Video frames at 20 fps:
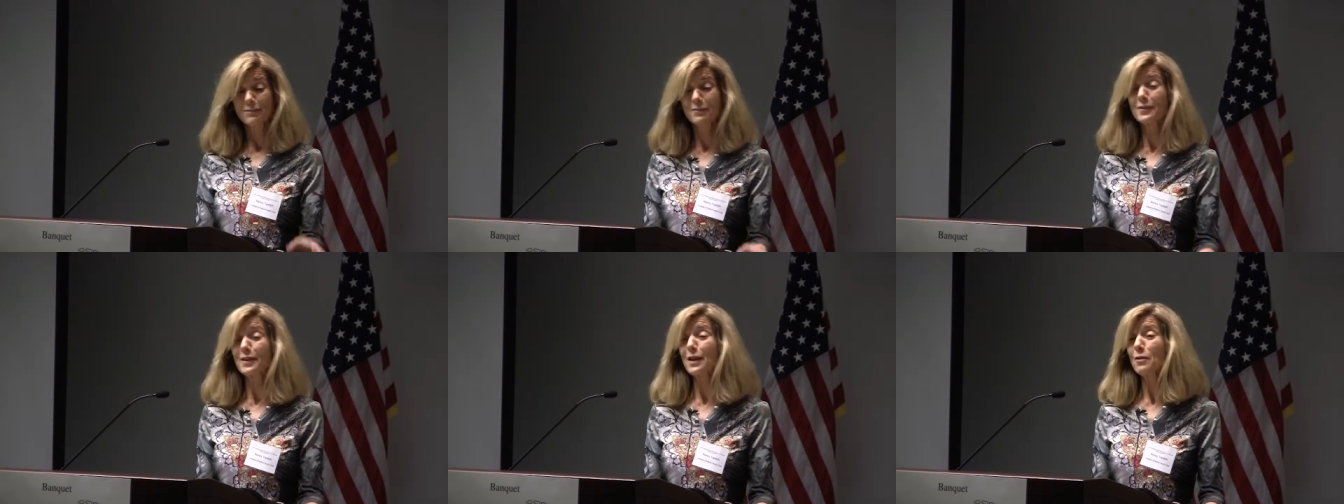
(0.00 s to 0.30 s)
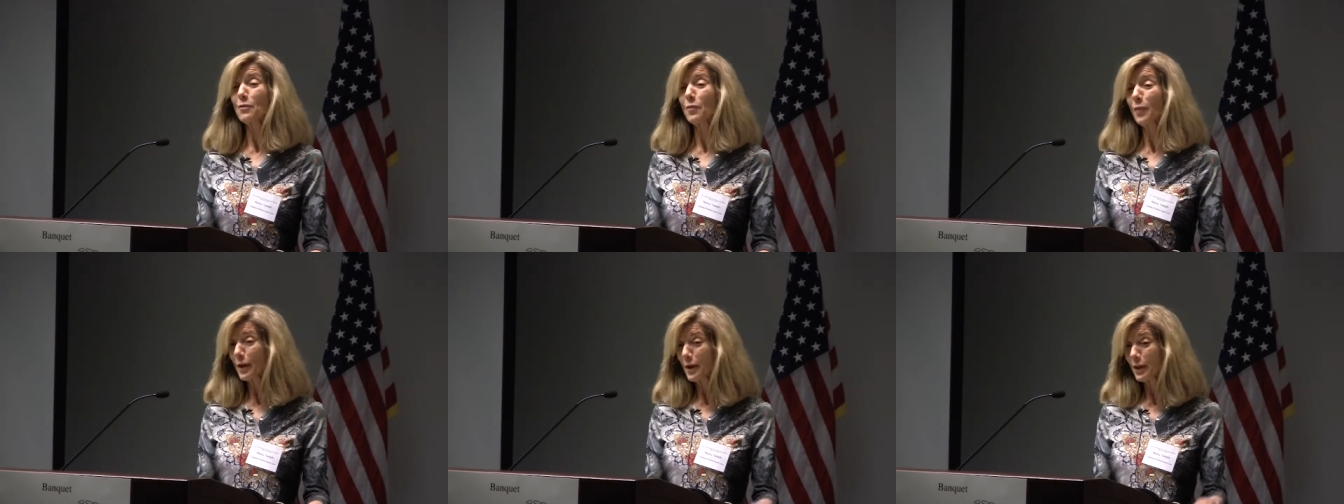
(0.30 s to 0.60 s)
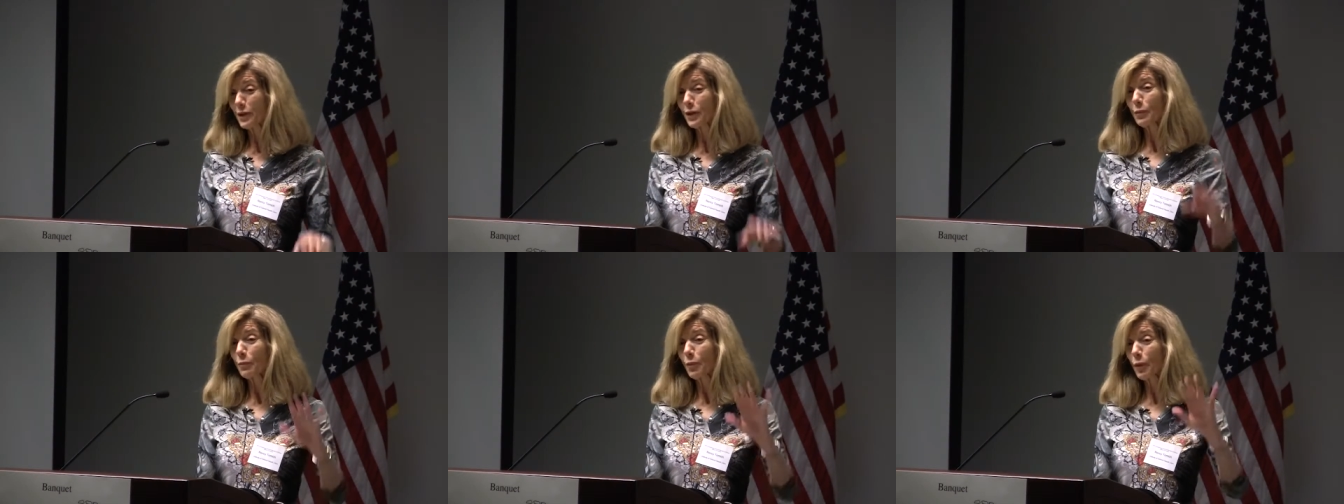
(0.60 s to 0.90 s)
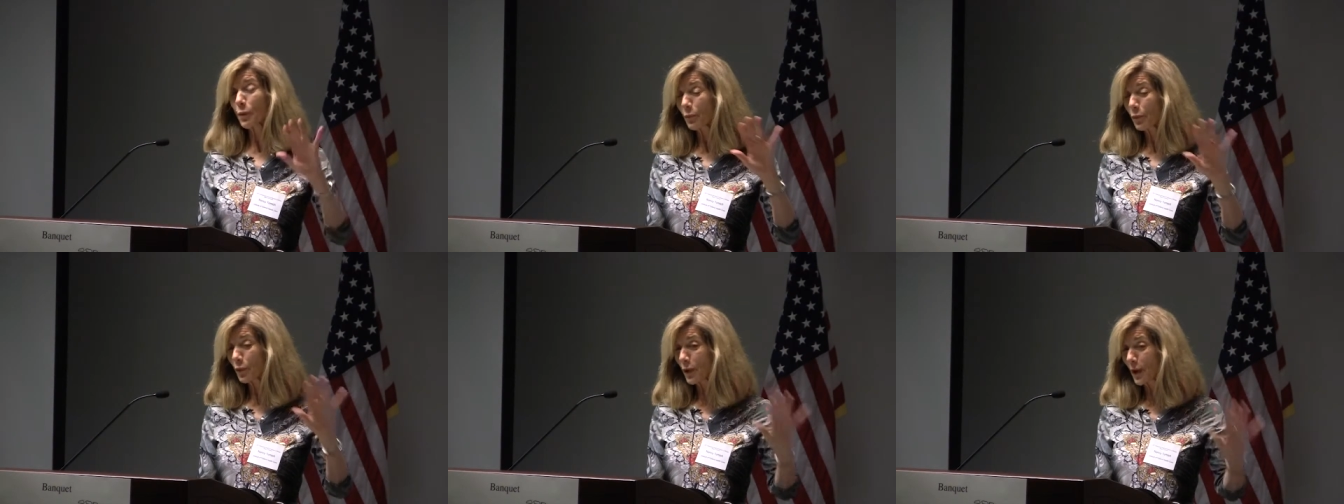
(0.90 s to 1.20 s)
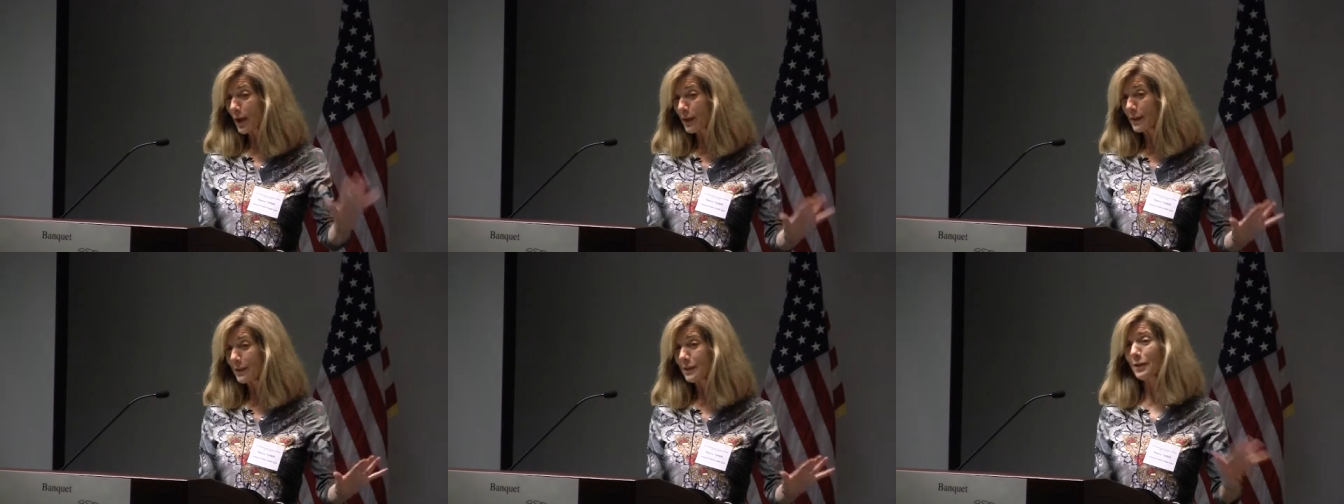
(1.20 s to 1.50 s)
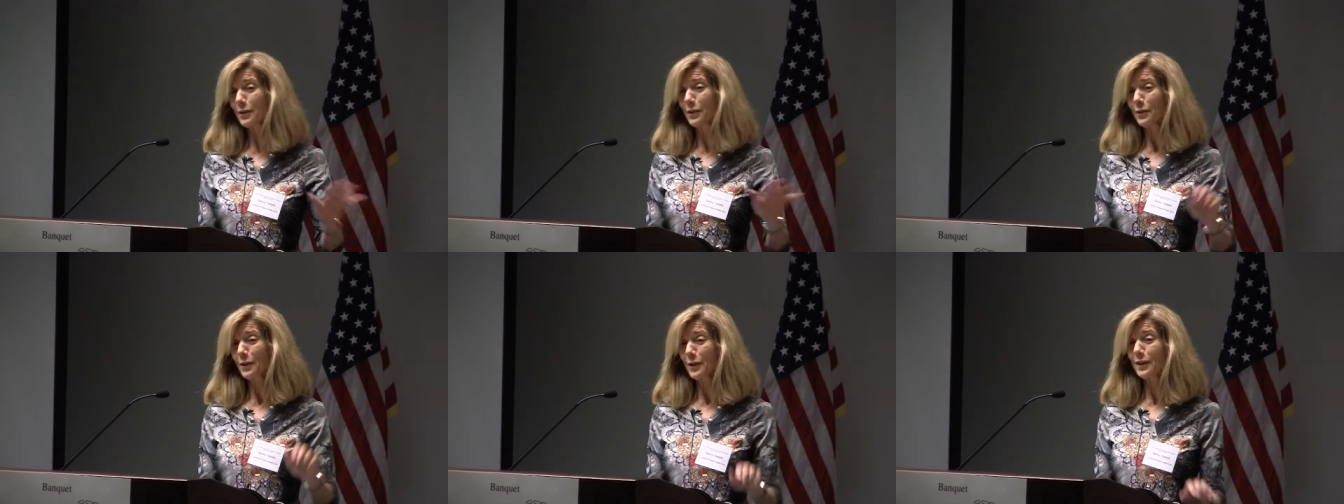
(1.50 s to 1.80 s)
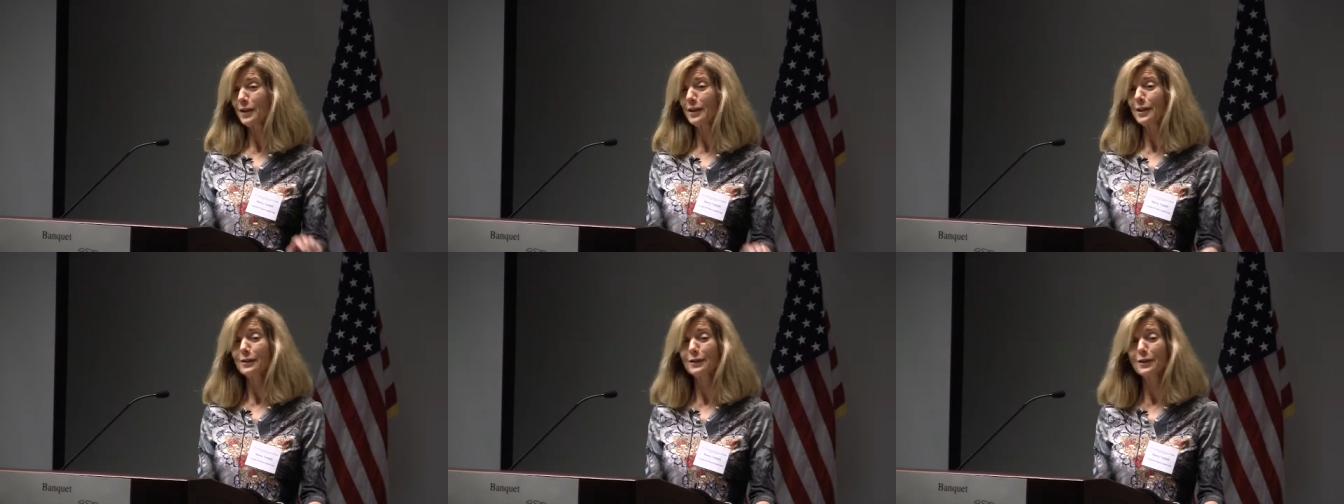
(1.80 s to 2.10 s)
they wanted the proprietary
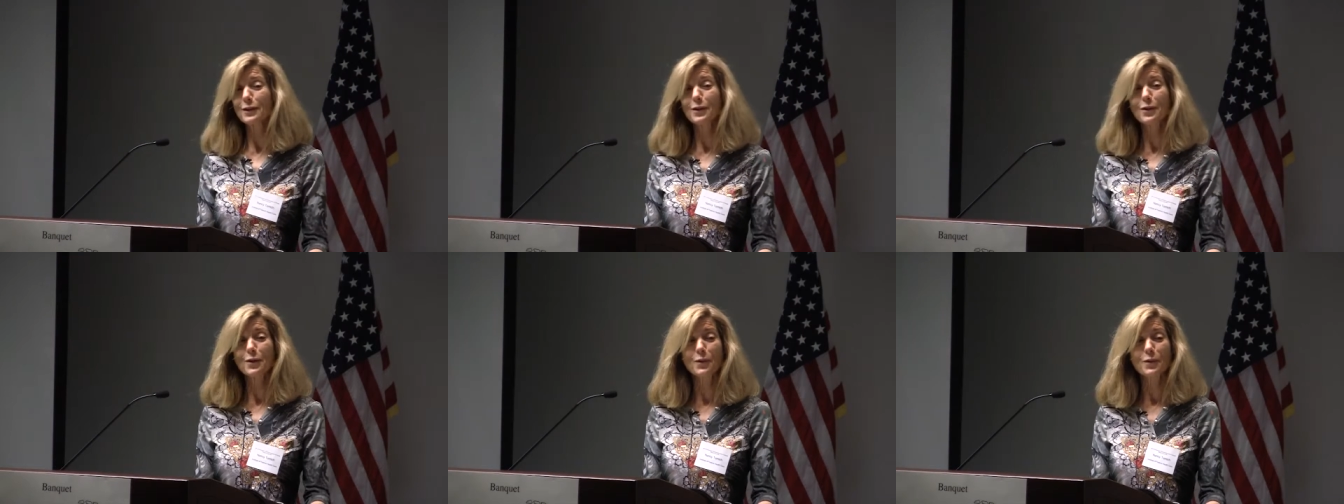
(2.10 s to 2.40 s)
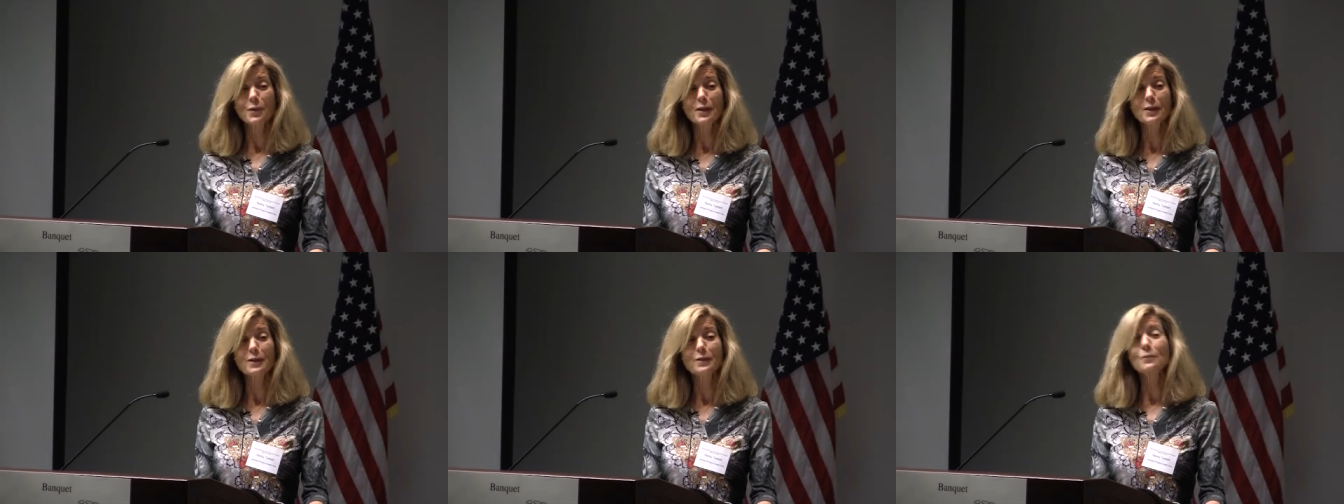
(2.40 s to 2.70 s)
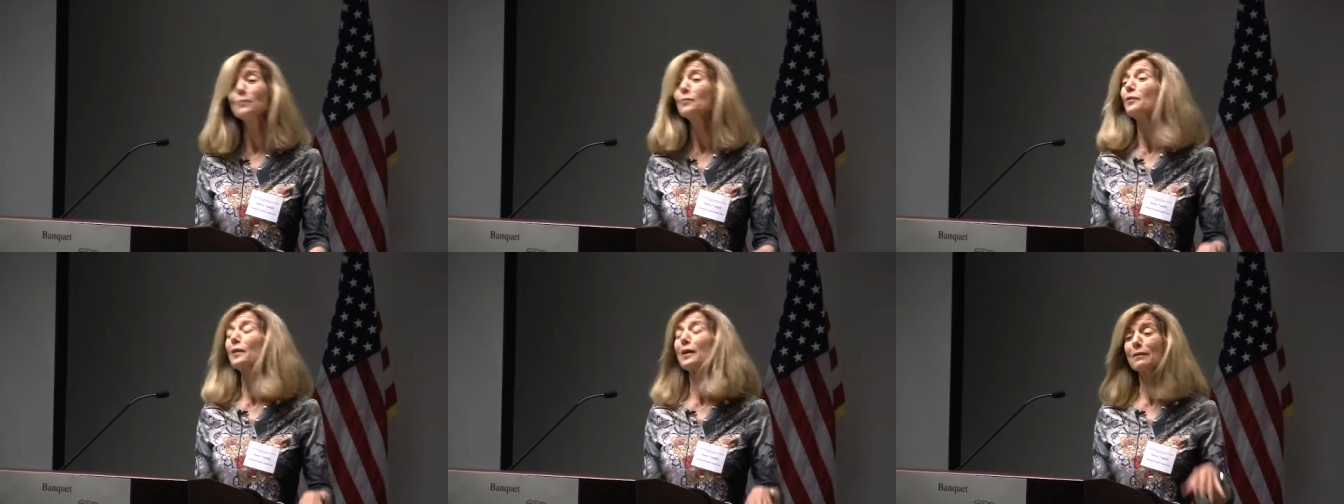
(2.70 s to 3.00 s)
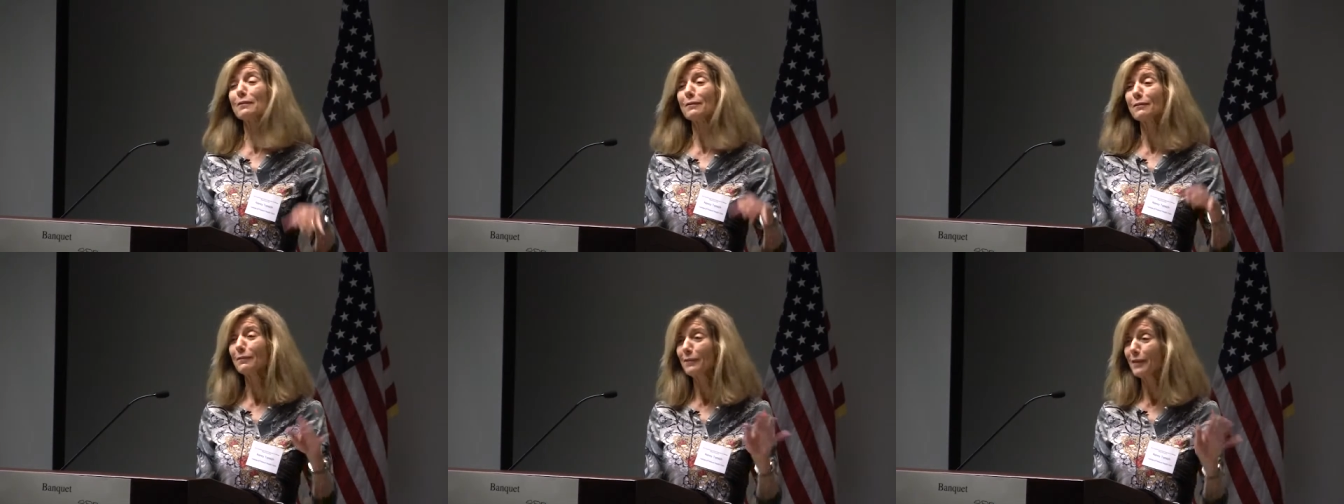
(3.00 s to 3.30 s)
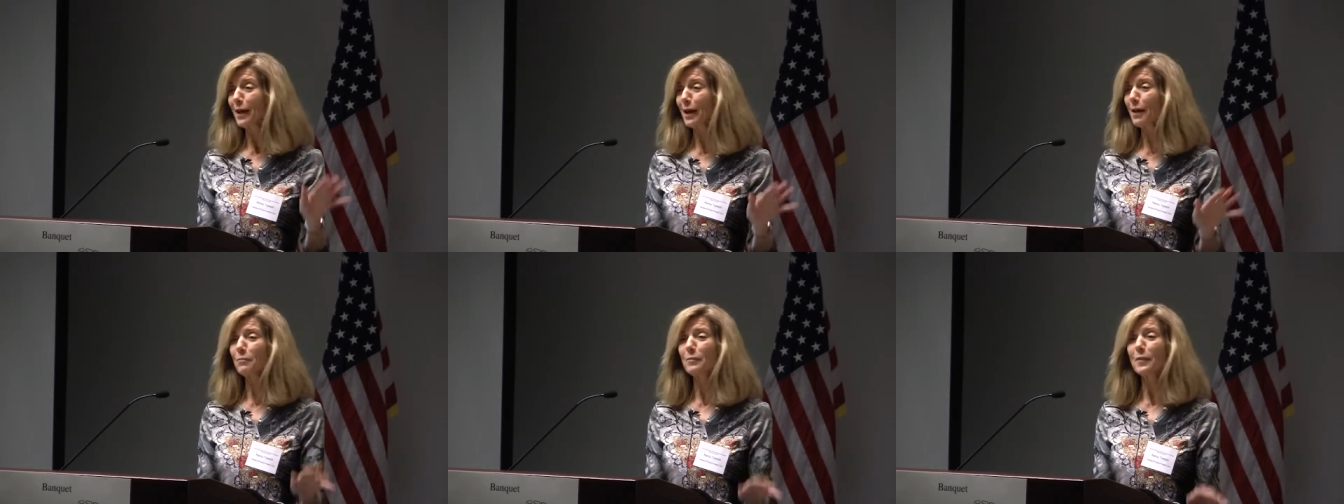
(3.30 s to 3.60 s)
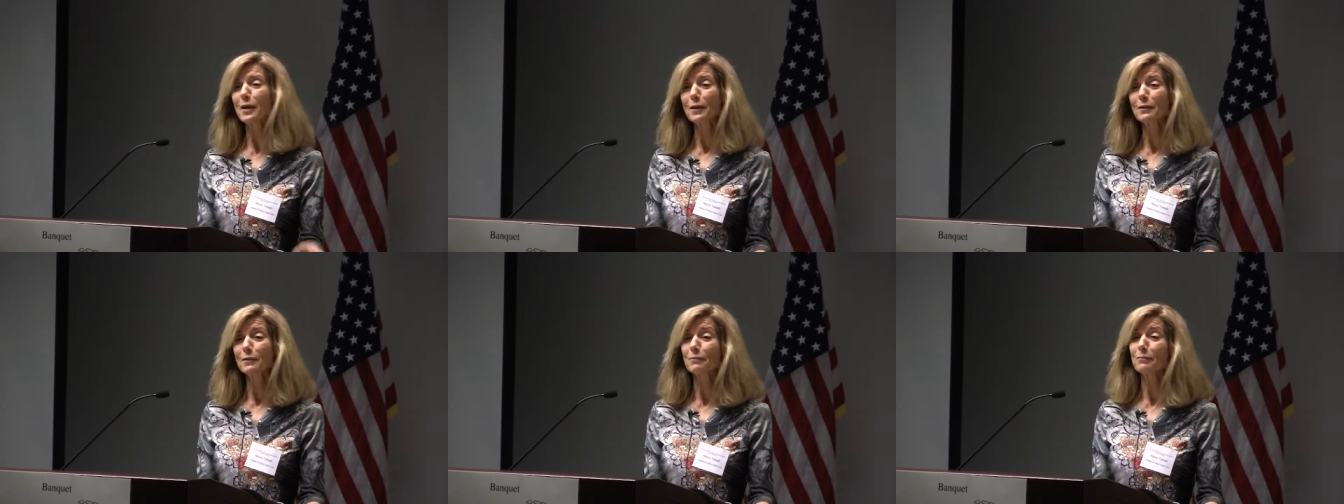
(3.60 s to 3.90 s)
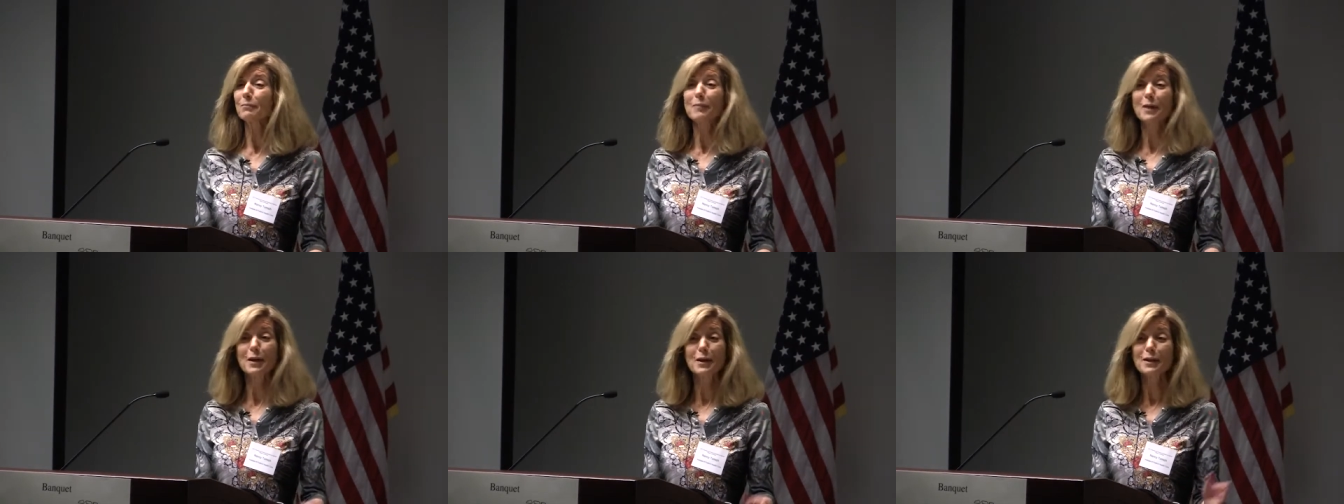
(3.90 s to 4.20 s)
thing to go in when that
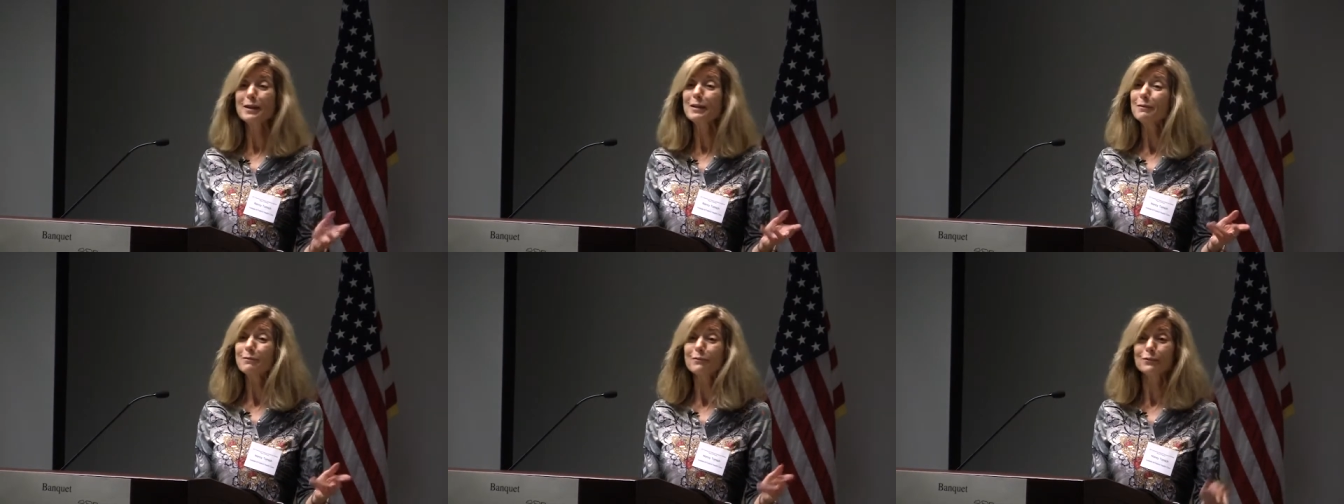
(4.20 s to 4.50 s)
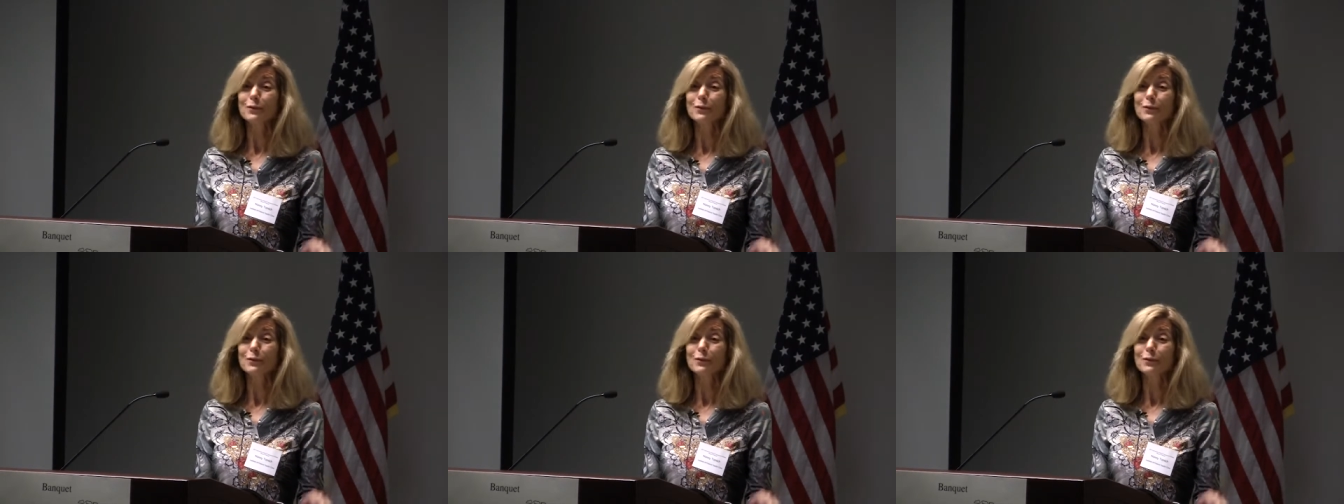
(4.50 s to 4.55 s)
meant money